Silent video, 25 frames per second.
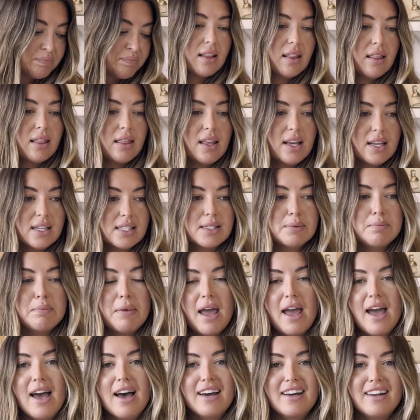This
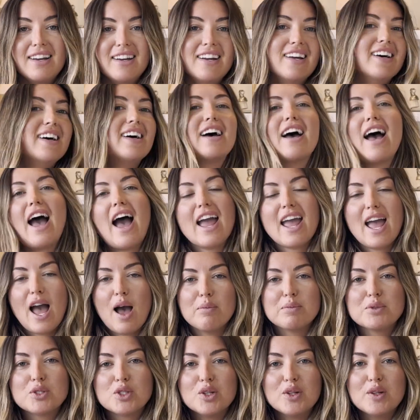man, I
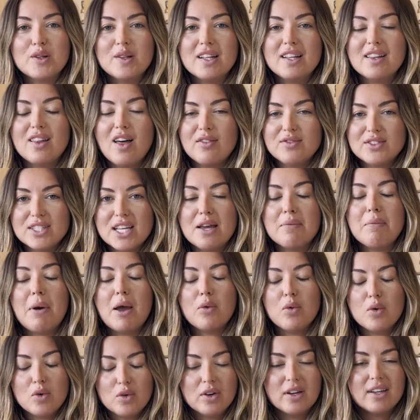absolutely loved him. I
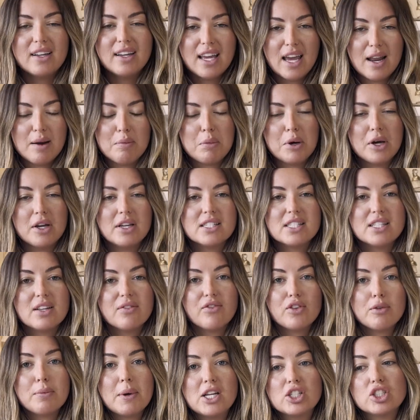will again put his
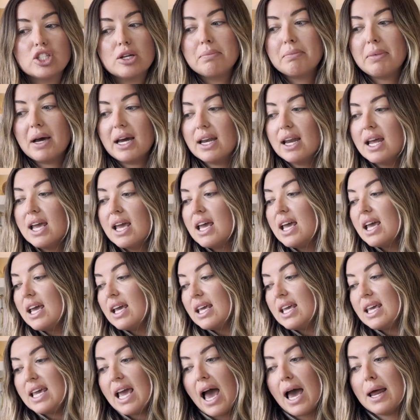information, but
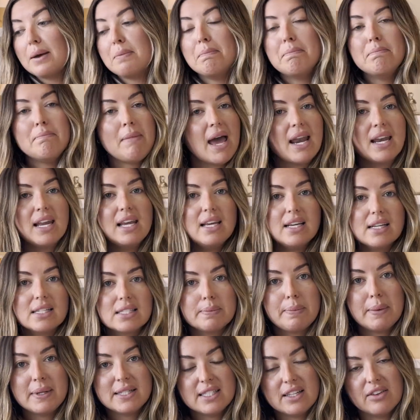he had many
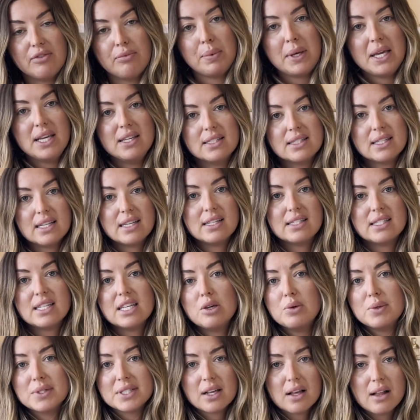expensive pieces. He
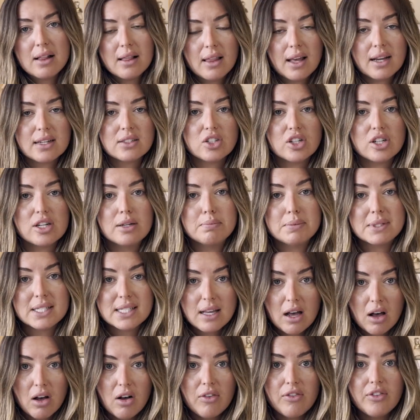was a collector
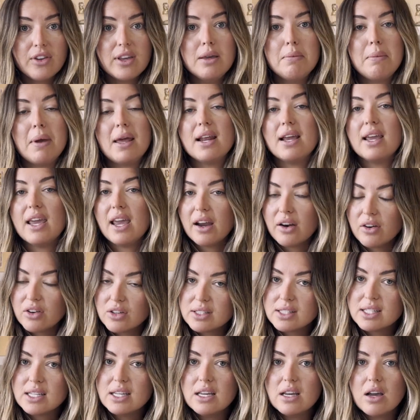himself. He made a
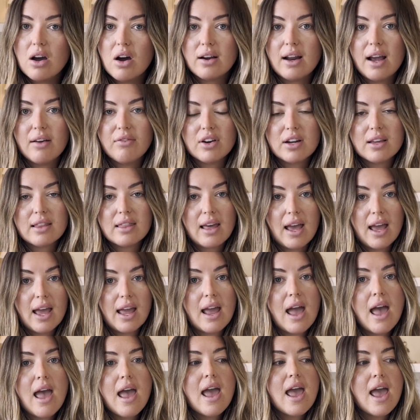guarantee on everything
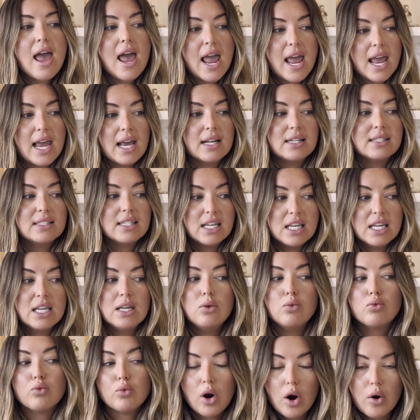and he
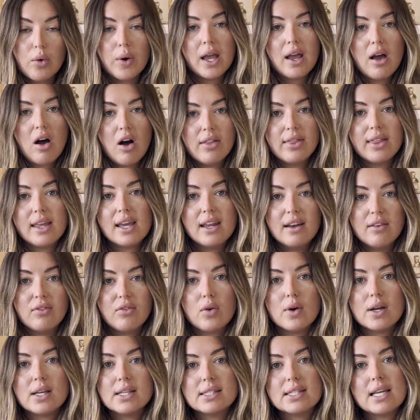wrote it on the
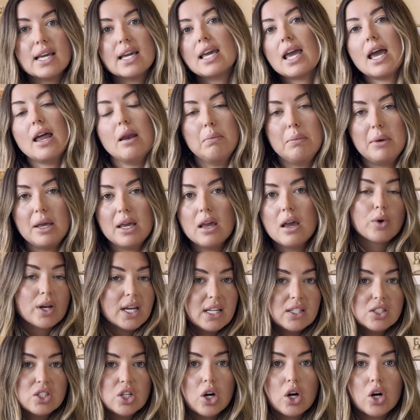invoice. It can be
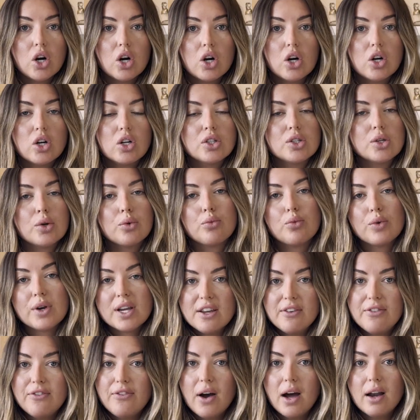returned,
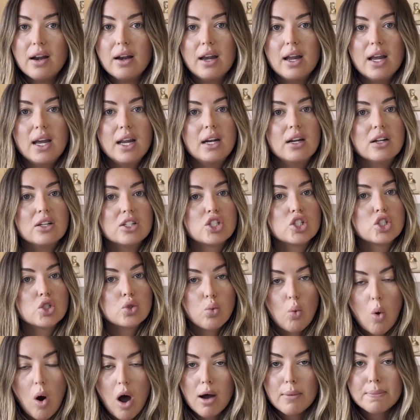refunded,
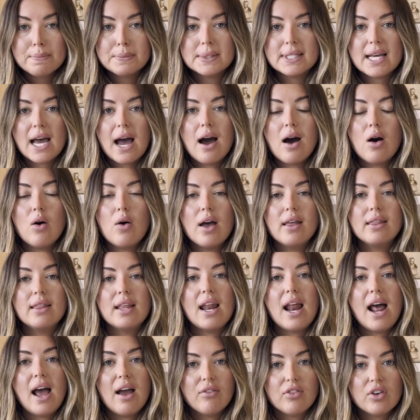swapped out, and
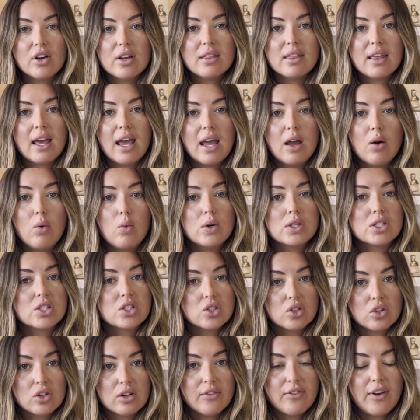that everything was
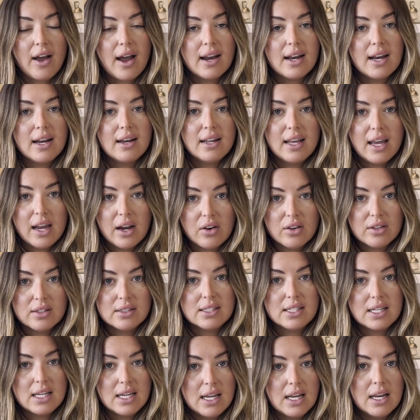certified and
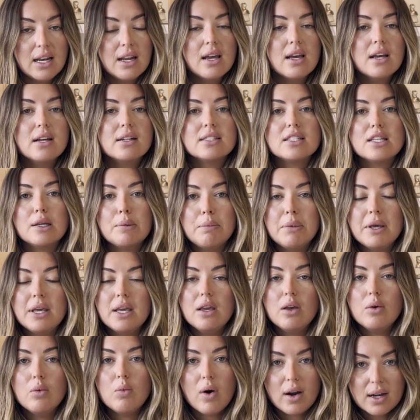guaranteed to
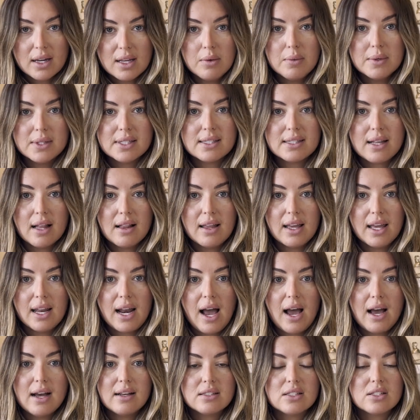be what he was selling it
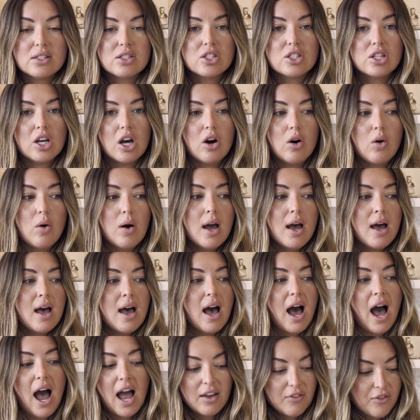as. So
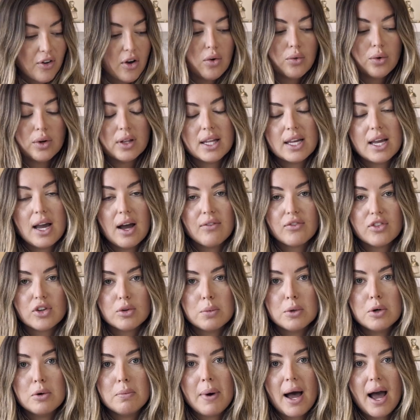I felt really
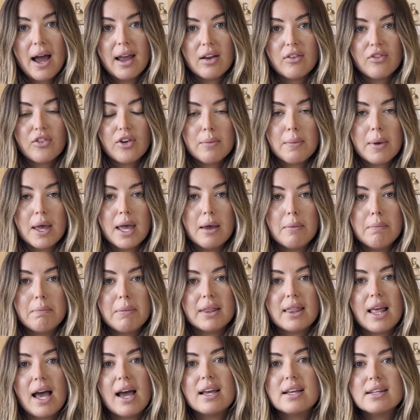comfortable buying from him, but
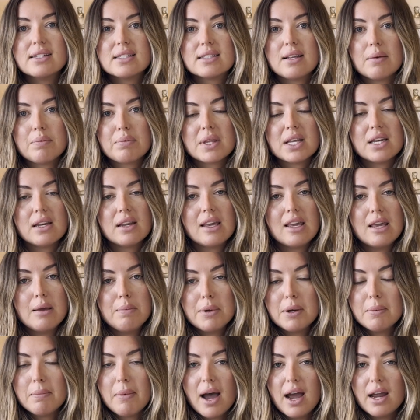that is something to keep
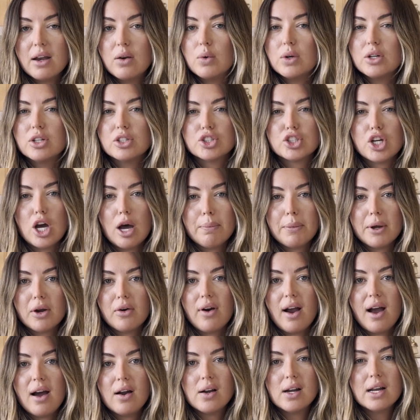in mind when you're shopping
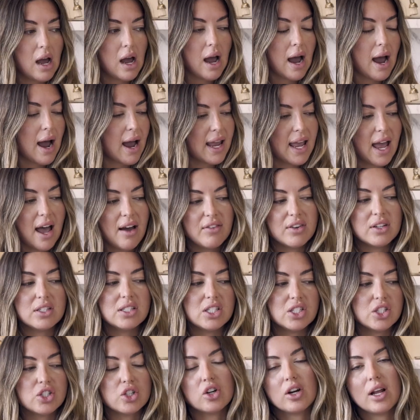around. I have a
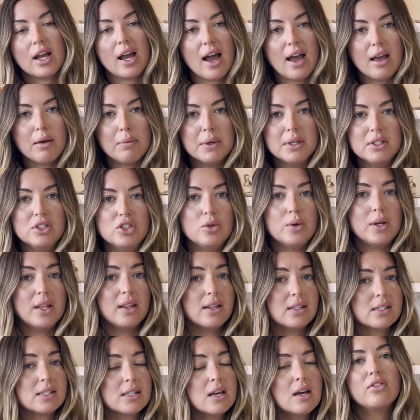discerning eye. I've been doing
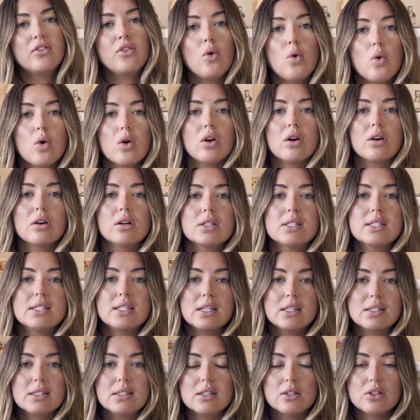this for
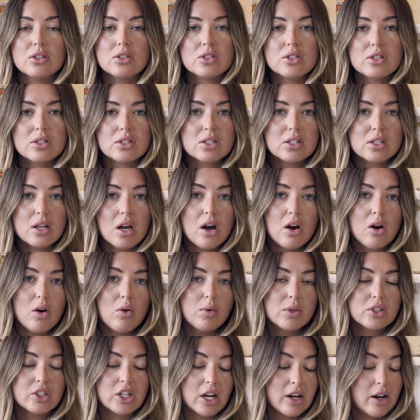6 years or so,
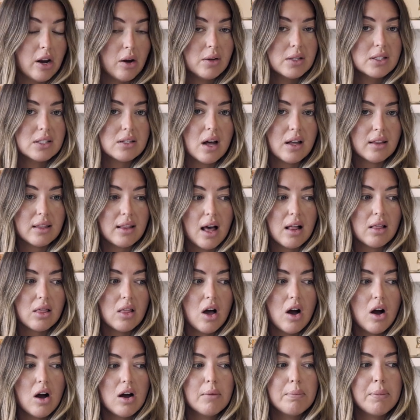which I know is not that
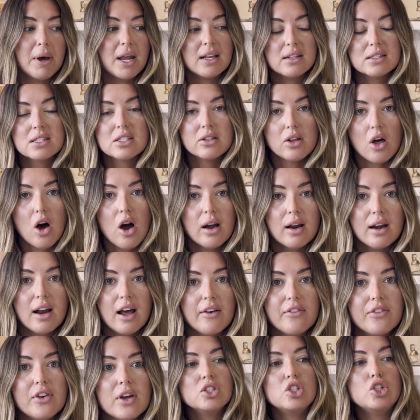long, but it's long enough
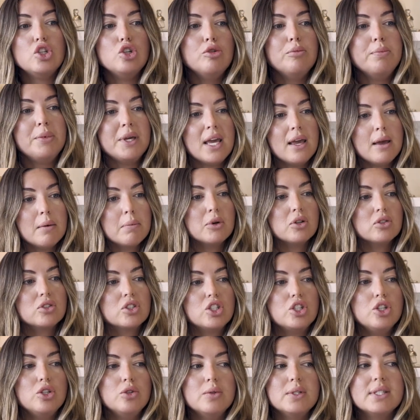to be able
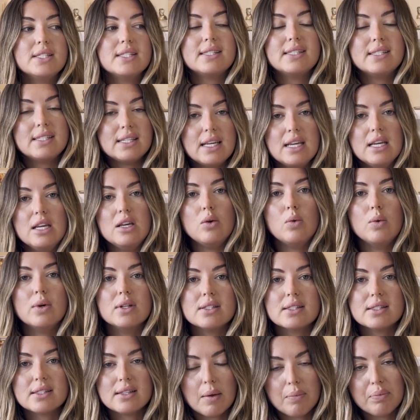to see when
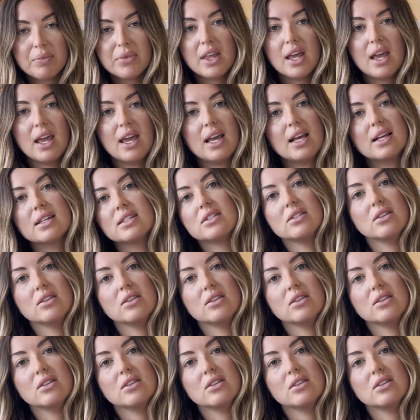something is